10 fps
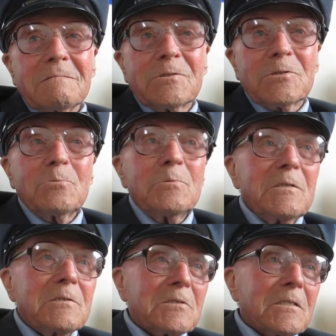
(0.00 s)
2
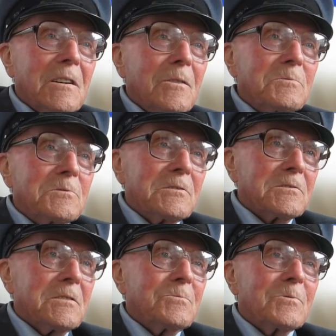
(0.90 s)
years ago, she
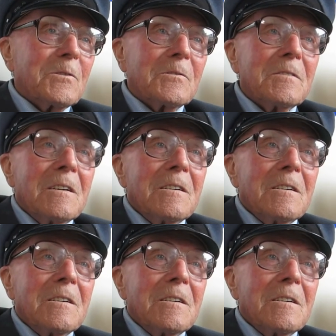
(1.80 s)
said, Ron,